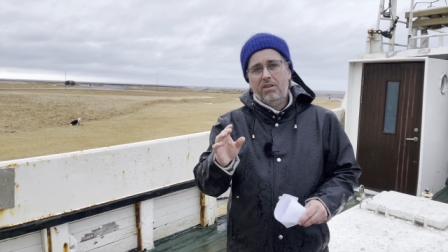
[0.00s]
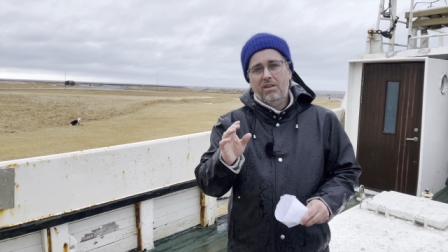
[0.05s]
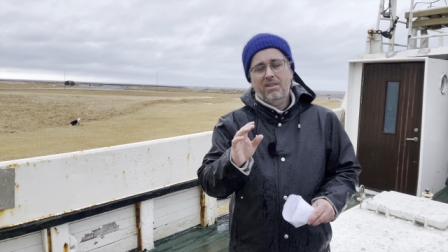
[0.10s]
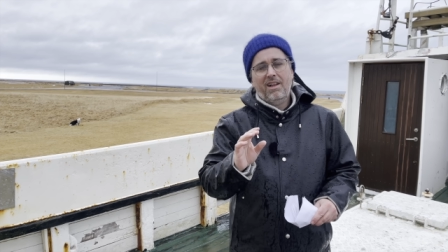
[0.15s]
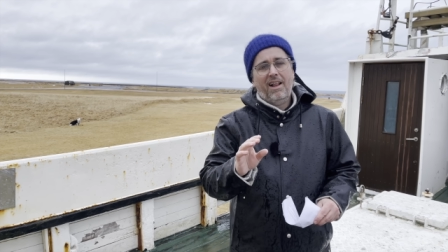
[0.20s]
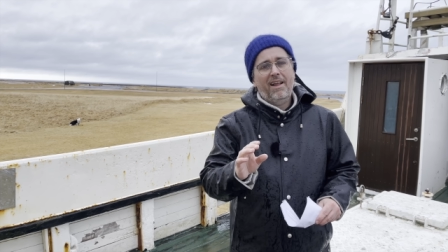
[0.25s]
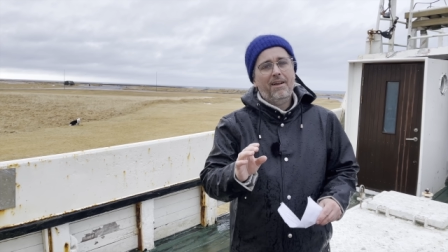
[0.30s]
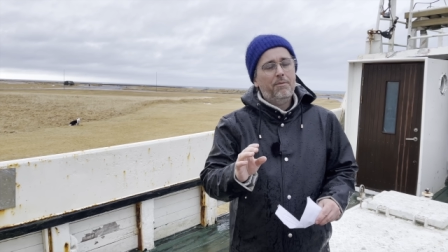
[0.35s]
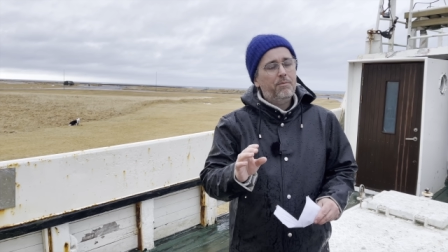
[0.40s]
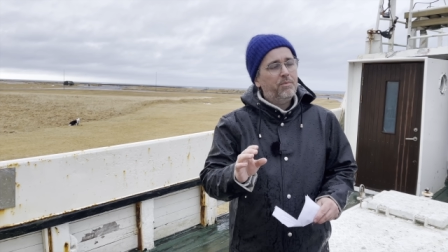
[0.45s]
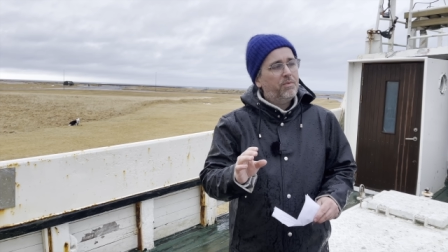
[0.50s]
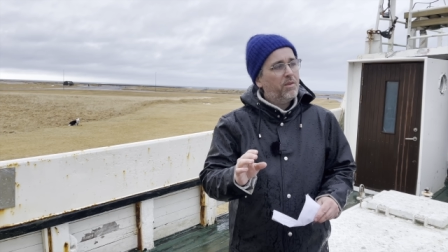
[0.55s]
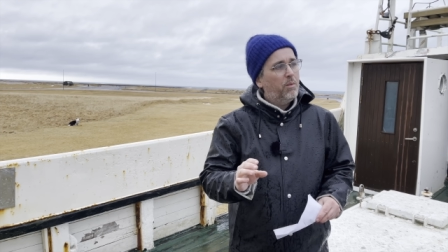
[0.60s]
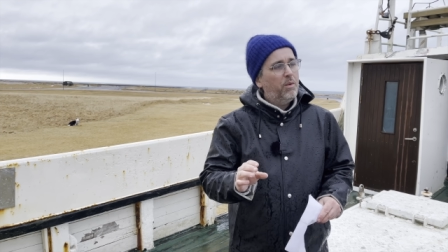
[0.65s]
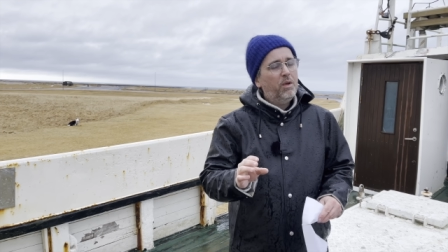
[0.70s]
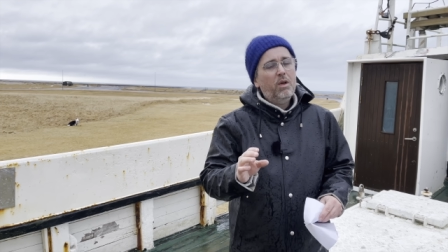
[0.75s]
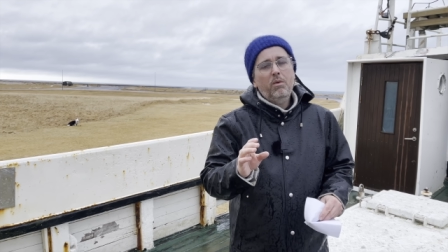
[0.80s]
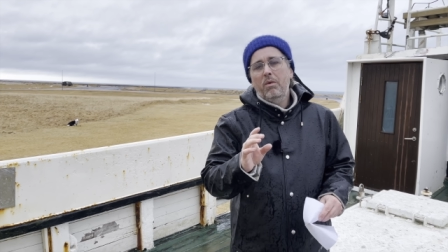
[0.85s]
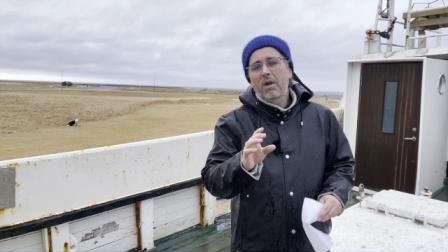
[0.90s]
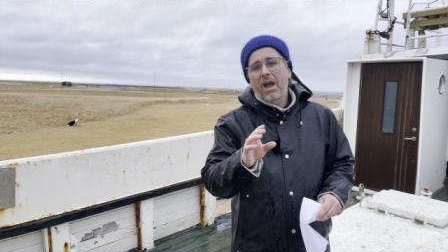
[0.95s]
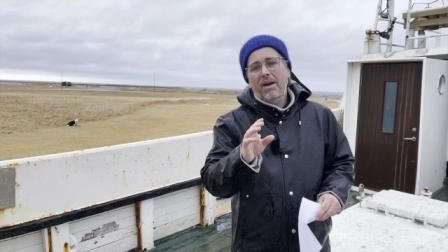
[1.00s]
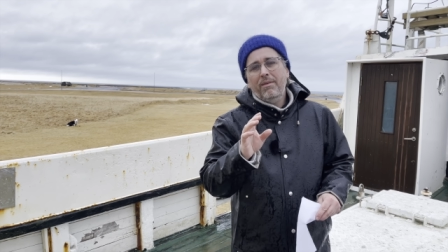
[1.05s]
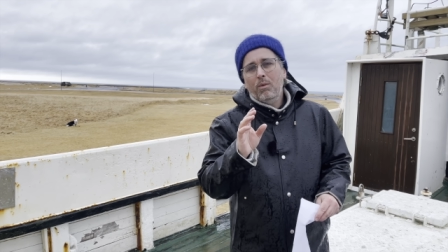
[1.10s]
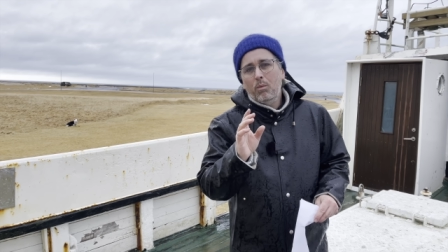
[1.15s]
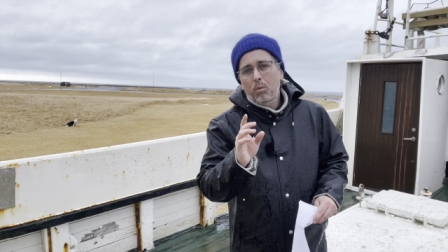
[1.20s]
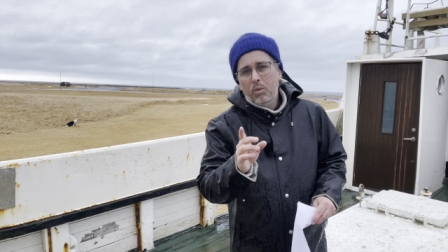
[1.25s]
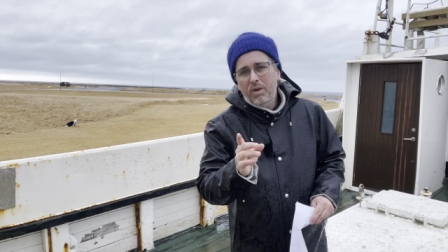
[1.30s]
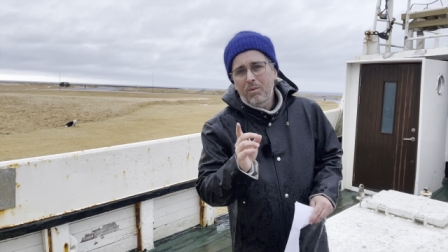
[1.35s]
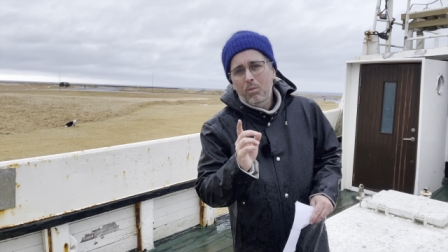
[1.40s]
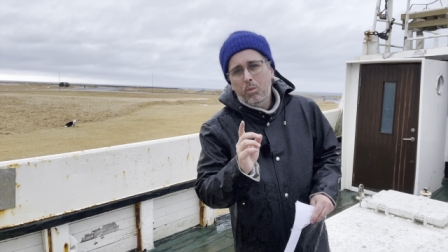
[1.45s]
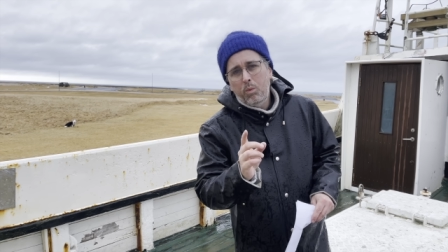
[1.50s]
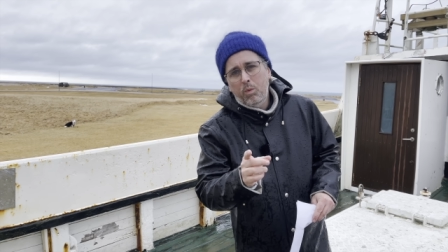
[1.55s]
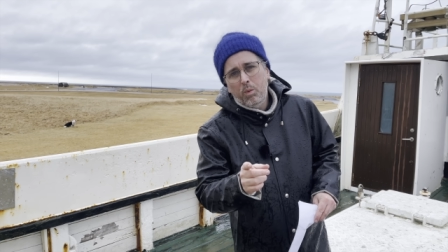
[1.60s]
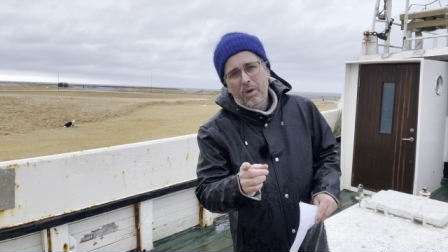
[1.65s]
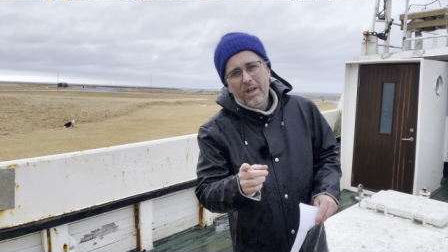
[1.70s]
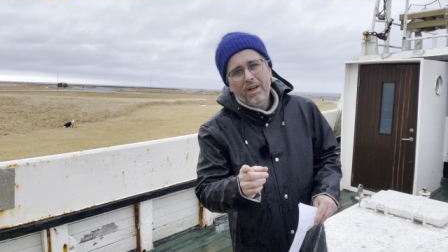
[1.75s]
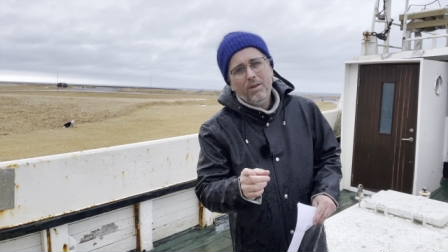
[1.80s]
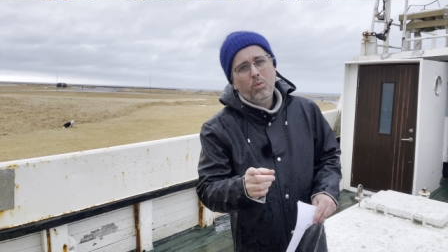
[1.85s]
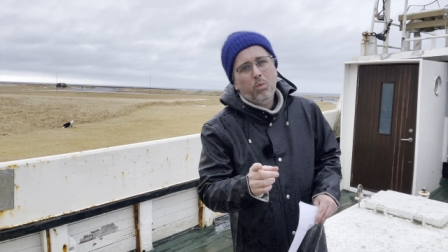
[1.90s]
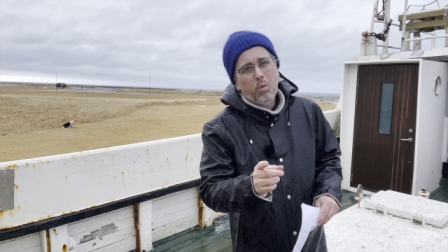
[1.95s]
It's like we have a
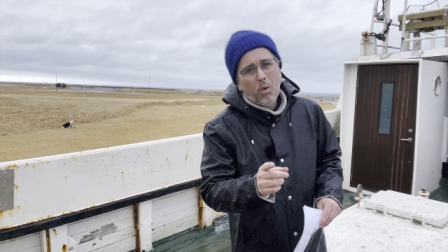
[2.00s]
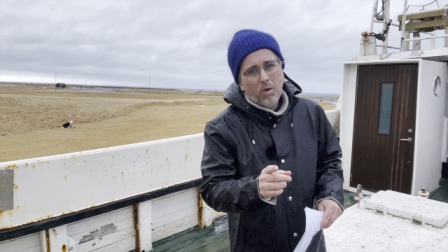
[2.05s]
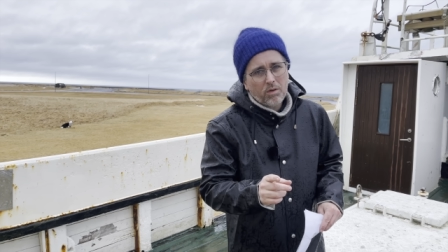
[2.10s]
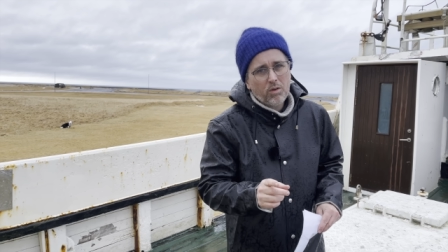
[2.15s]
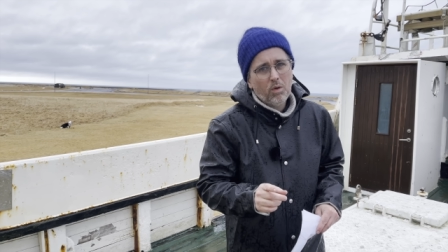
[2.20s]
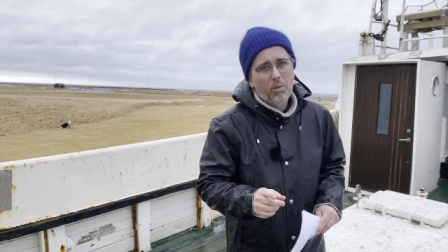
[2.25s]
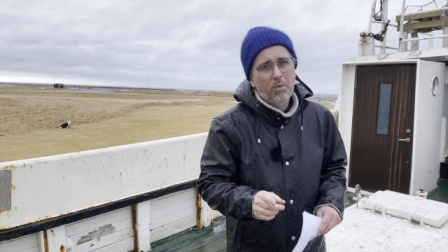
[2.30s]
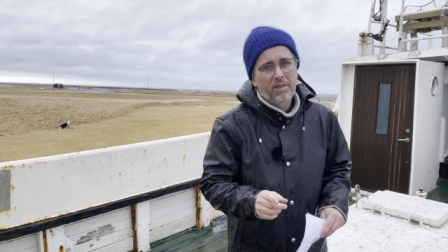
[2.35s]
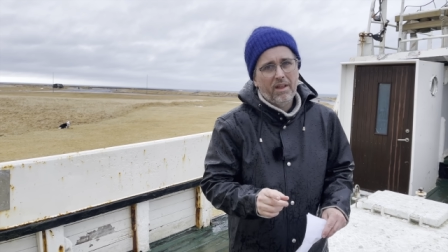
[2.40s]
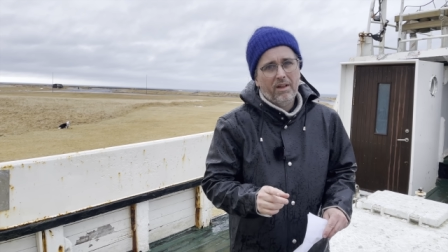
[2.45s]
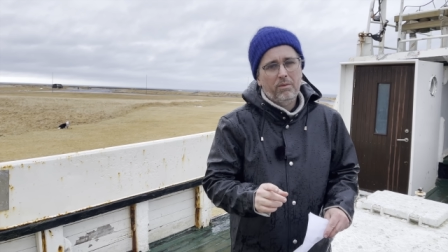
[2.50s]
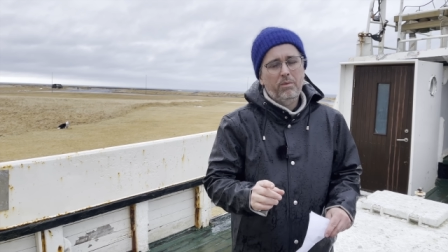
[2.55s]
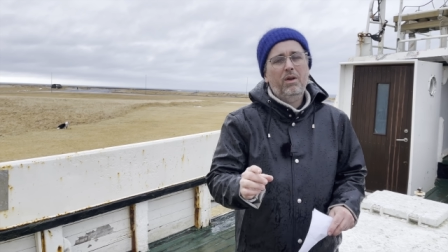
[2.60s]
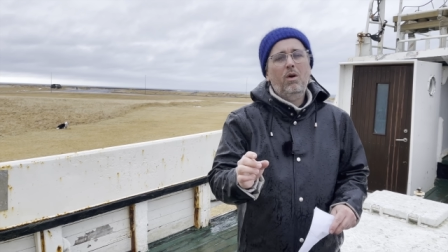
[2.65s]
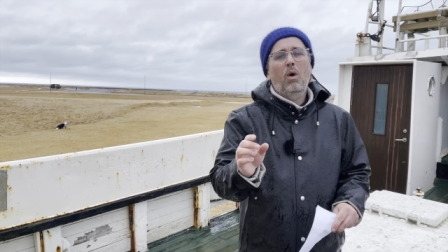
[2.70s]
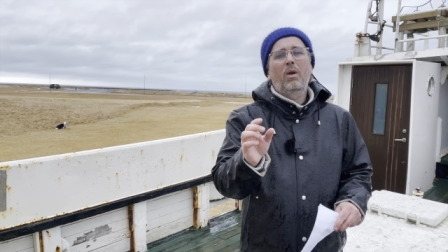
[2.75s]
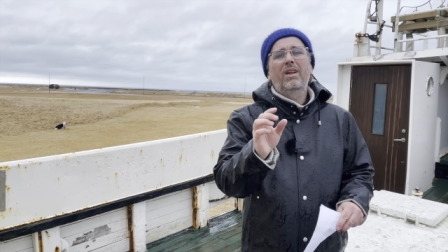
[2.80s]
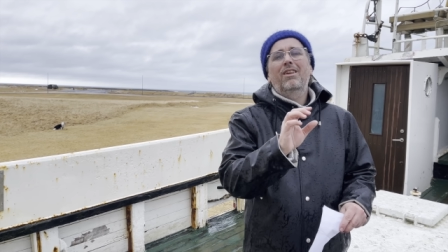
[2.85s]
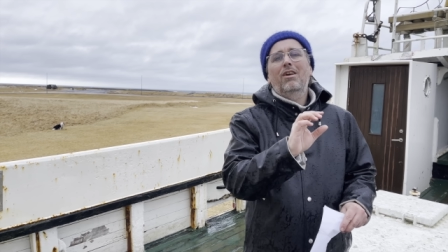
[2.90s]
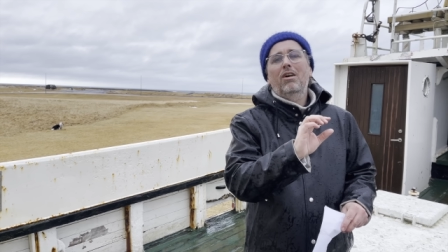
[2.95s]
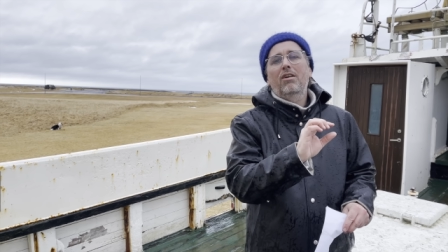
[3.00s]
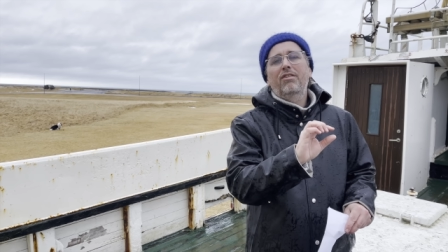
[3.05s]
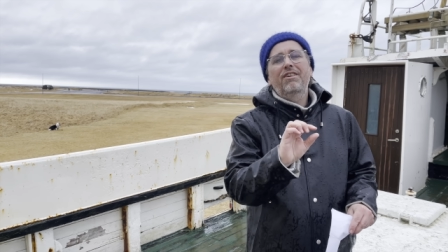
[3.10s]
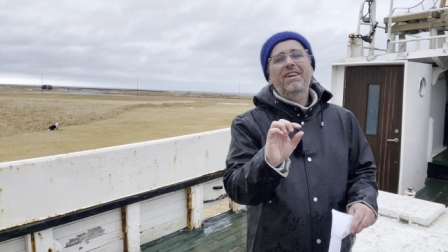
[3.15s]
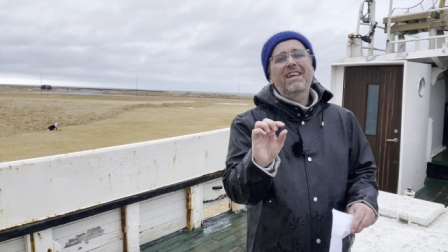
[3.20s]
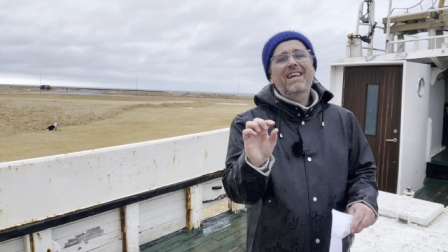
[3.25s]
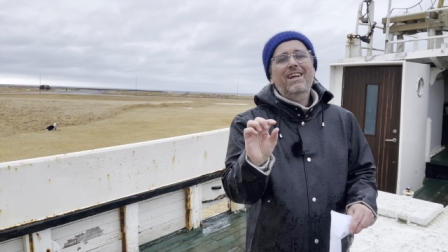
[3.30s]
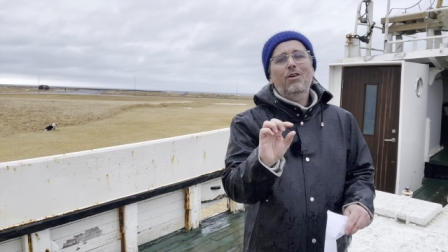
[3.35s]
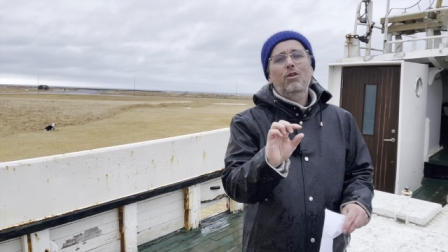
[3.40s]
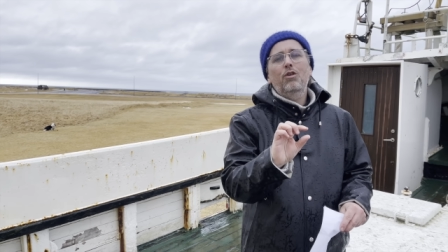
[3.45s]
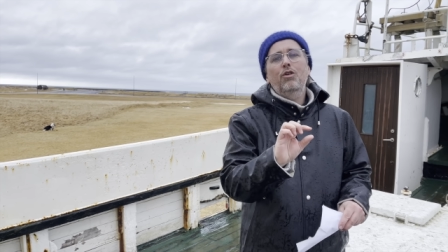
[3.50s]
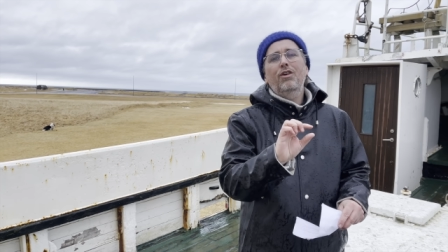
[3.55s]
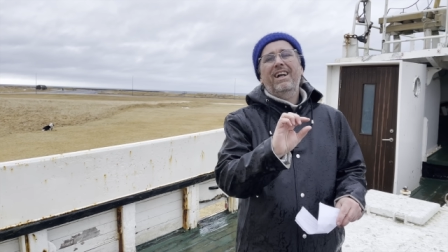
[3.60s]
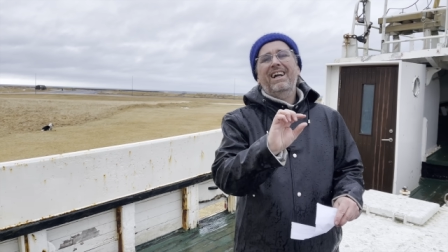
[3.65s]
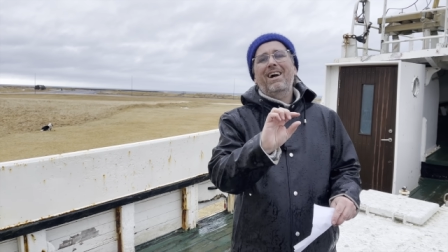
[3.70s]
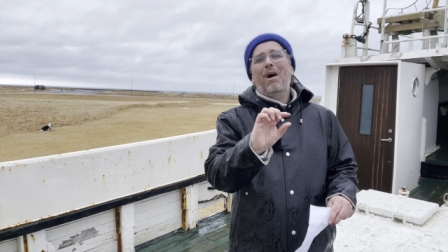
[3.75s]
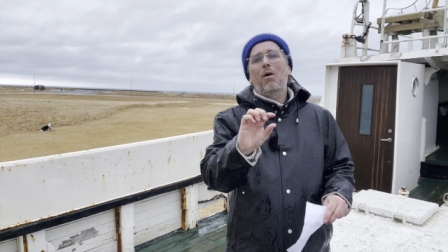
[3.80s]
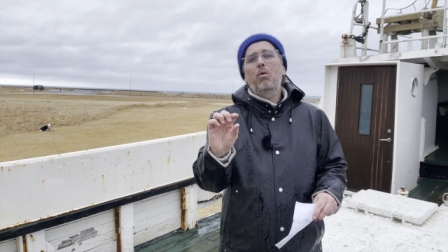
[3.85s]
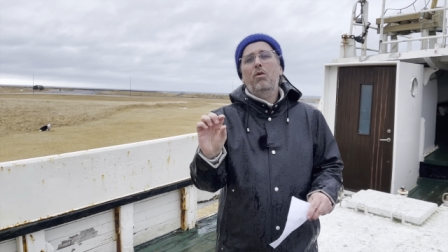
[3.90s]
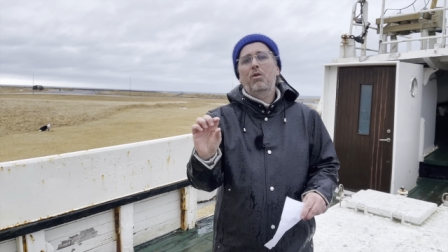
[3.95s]
weird word over that. We call it
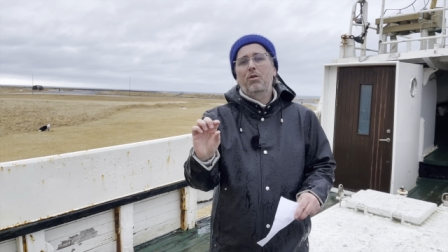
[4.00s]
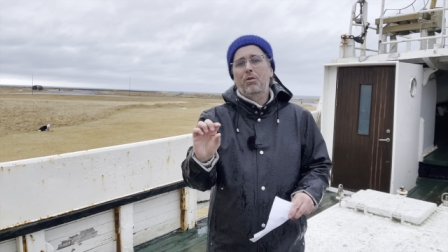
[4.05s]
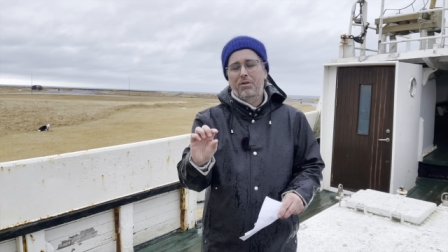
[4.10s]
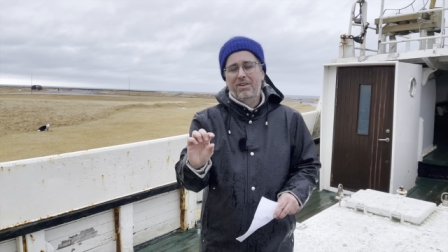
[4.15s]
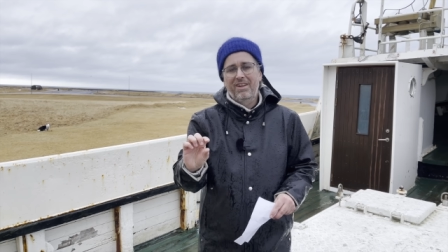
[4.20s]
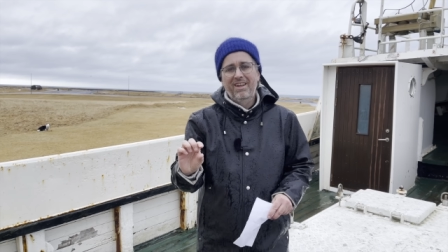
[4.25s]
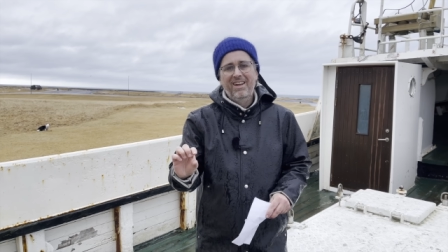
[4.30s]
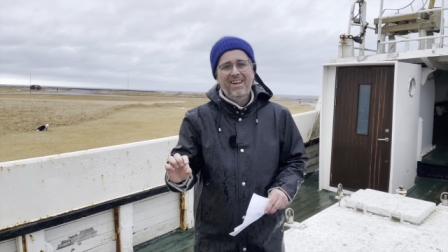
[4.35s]
Kvíkugangur.